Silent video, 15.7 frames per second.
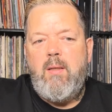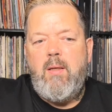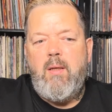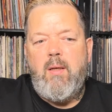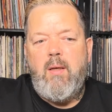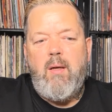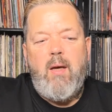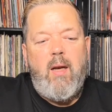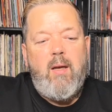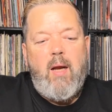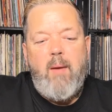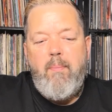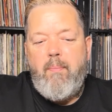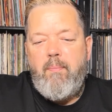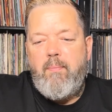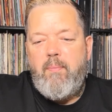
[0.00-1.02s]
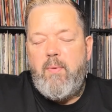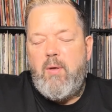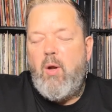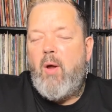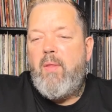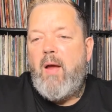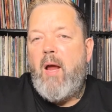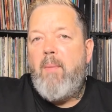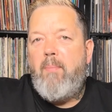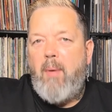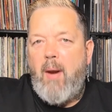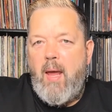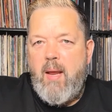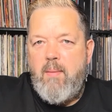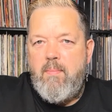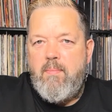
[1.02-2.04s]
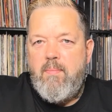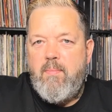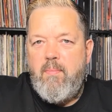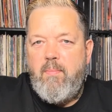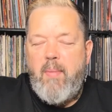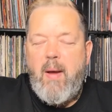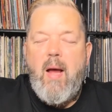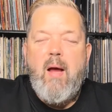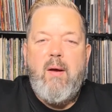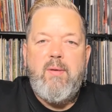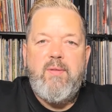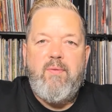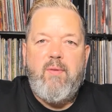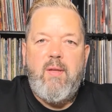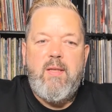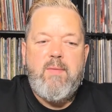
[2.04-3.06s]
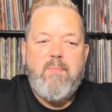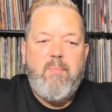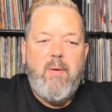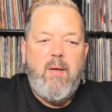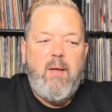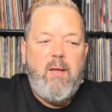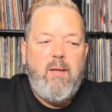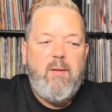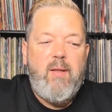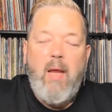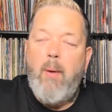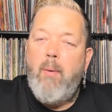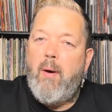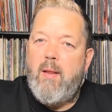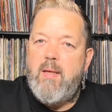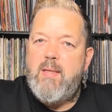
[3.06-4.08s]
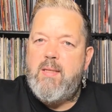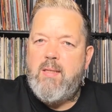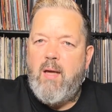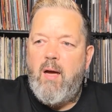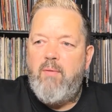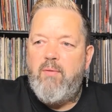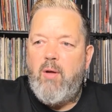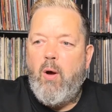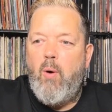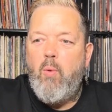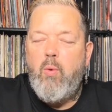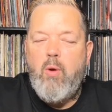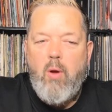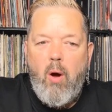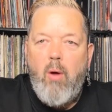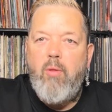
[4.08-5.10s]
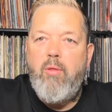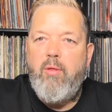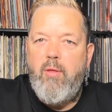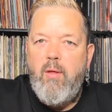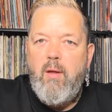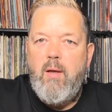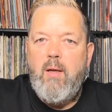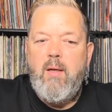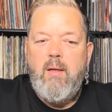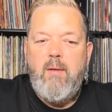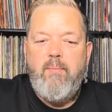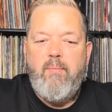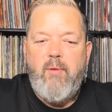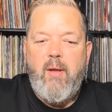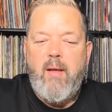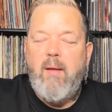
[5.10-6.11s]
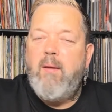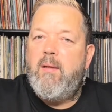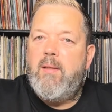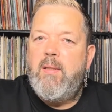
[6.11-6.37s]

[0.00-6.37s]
know, I not that I blame Bauhaus for this, but they were at the start of the whole goth thing.